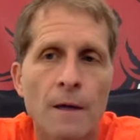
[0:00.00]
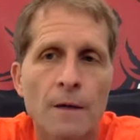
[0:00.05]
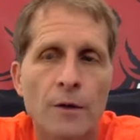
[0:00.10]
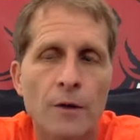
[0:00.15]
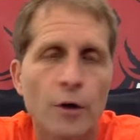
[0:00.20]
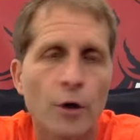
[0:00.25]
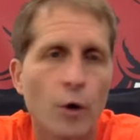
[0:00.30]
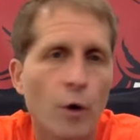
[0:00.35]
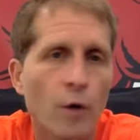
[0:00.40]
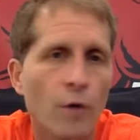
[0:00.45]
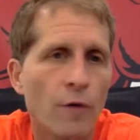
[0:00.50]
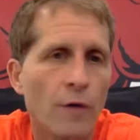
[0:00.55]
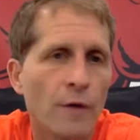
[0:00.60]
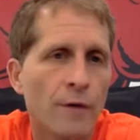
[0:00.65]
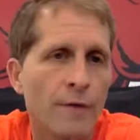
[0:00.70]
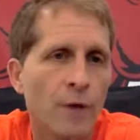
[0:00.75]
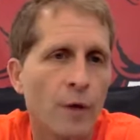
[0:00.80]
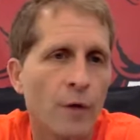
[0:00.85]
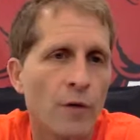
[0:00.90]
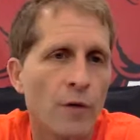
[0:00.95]
you know,
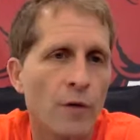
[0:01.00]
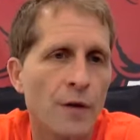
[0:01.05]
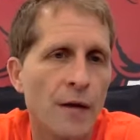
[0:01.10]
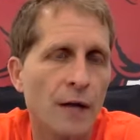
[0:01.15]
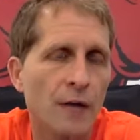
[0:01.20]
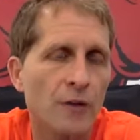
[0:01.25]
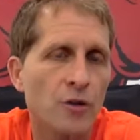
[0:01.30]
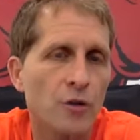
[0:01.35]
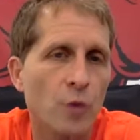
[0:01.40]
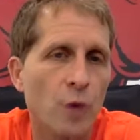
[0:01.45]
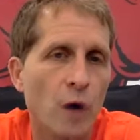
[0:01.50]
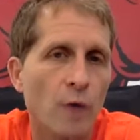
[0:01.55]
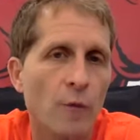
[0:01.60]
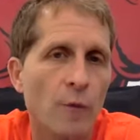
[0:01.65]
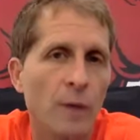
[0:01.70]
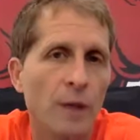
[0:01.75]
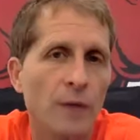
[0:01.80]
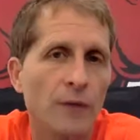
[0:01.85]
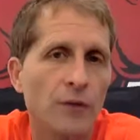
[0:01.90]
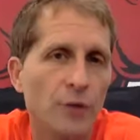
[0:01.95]
over the next 12
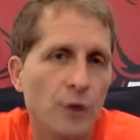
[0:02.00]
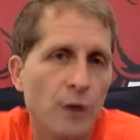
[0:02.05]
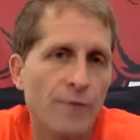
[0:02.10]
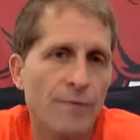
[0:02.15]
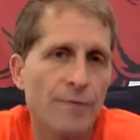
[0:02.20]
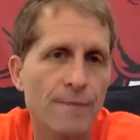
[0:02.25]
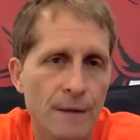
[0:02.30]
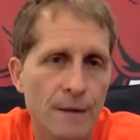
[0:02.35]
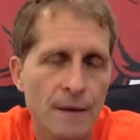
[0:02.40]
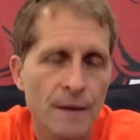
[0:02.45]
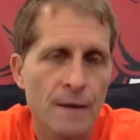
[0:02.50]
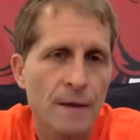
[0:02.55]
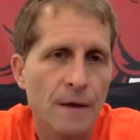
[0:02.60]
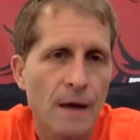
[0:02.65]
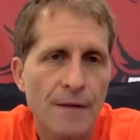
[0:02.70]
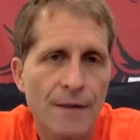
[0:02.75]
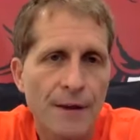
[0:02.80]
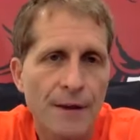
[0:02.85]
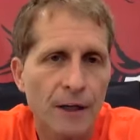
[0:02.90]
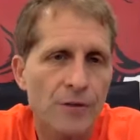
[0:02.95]
months. So
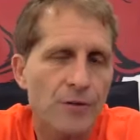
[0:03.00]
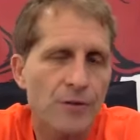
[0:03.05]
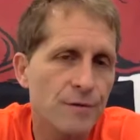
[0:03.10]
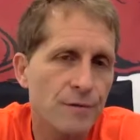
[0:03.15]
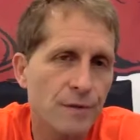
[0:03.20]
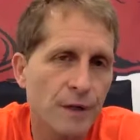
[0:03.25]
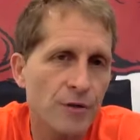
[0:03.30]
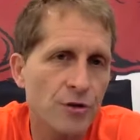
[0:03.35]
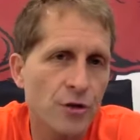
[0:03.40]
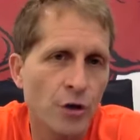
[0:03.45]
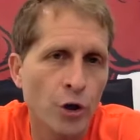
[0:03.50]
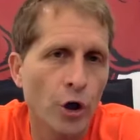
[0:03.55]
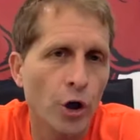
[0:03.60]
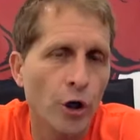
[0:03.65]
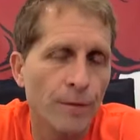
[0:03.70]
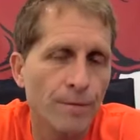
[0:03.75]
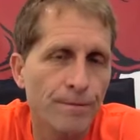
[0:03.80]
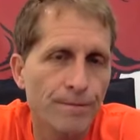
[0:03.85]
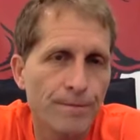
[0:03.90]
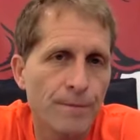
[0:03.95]
I think it's
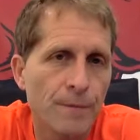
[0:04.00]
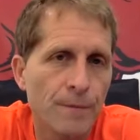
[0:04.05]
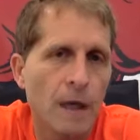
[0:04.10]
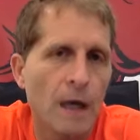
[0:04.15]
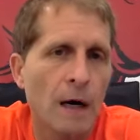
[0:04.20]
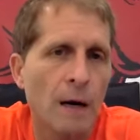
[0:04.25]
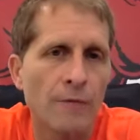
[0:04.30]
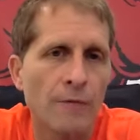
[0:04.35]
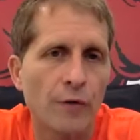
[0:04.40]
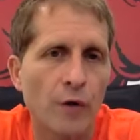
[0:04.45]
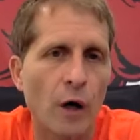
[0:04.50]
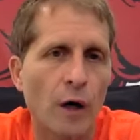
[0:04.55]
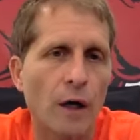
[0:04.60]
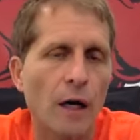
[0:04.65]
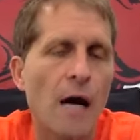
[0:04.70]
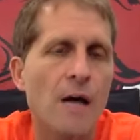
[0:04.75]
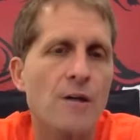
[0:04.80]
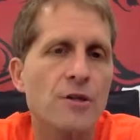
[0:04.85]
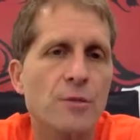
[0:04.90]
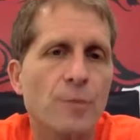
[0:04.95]
good for our
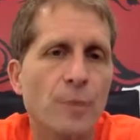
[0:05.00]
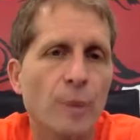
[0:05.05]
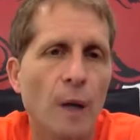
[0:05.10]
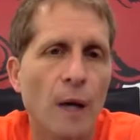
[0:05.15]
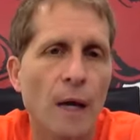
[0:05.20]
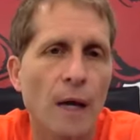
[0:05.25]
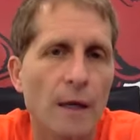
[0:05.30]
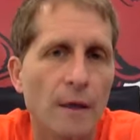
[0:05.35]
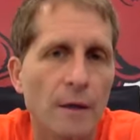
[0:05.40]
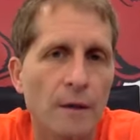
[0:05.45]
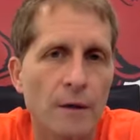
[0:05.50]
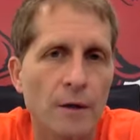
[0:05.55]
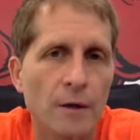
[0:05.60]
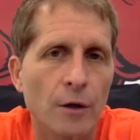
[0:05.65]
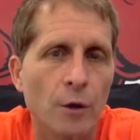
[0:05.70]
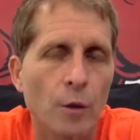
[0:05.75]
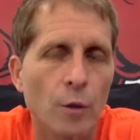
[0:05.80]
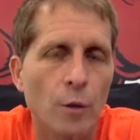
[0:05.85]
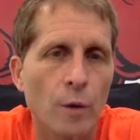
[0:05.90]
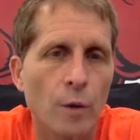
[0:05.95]
guys to play, you
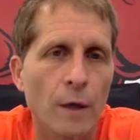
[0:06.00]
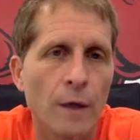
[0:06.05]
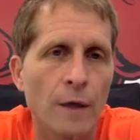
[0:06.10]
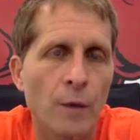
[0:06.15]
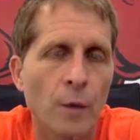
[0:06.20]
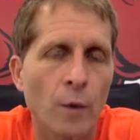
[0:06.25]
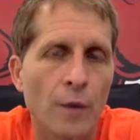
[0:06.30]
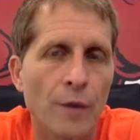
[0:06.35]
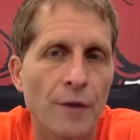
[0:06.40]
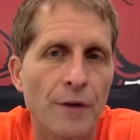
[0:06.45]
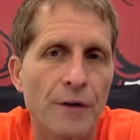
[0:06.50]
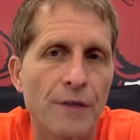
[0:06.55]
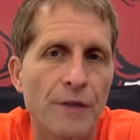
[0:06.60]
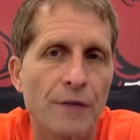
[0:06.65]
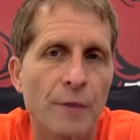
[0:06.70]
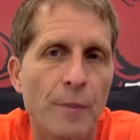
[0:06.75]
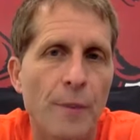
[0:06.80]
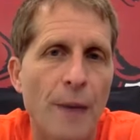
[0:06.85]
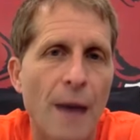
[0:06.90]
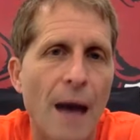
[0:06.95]
know, with a
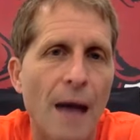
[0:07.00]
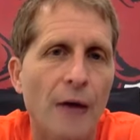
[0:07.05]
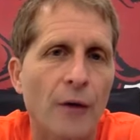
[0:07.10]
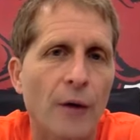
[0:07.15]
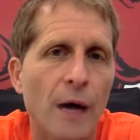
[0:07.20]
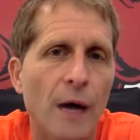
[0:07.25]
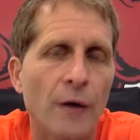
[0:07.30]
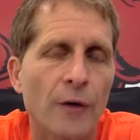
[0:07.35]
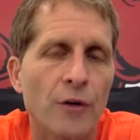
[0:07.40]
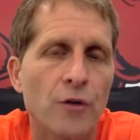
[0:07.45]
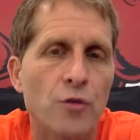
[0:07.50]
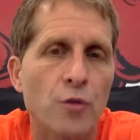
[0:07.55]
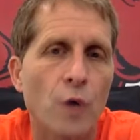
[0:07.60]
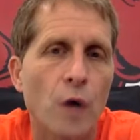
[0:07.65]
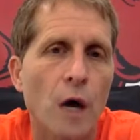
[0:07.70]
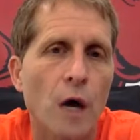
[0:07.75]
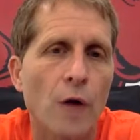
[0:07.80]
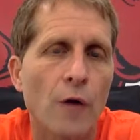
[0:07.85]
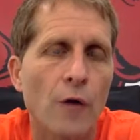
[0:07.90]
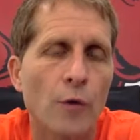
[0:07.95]
different background as
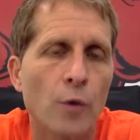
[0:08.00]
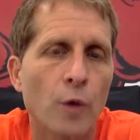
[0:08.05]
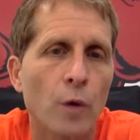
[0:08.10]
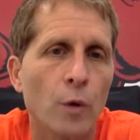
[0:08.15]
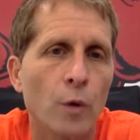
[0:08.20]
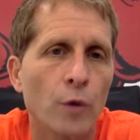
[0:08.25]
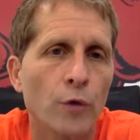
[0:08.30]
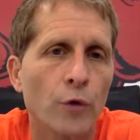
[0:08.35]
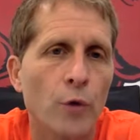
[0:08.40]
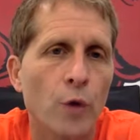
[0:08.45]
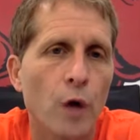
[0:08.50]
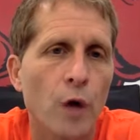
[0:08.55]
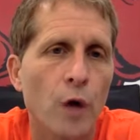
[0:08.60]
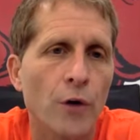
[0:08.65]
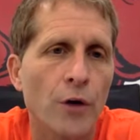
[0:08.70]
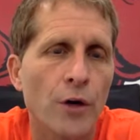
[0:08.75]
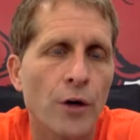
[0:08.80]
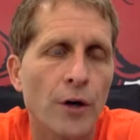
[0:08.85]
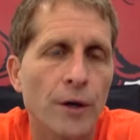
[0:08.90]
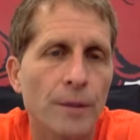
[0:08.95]
well than what we'll do all
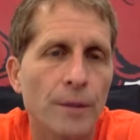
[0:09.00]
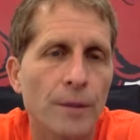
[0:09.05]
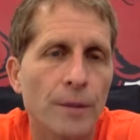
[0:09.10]
year.